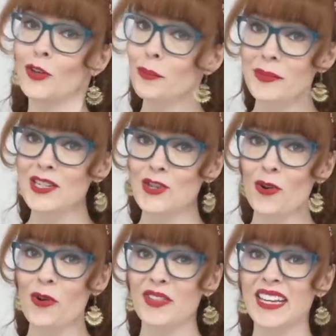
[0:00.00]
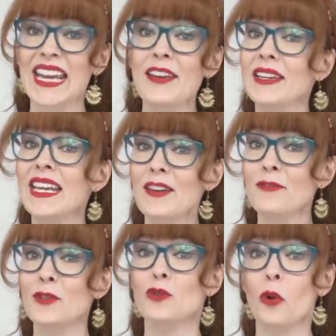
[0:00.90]
You can be sure that even
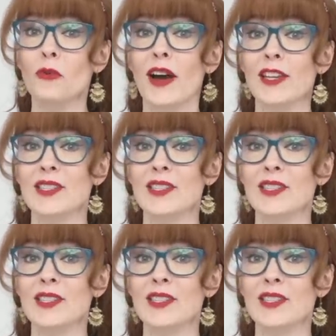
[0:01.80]
if you don't find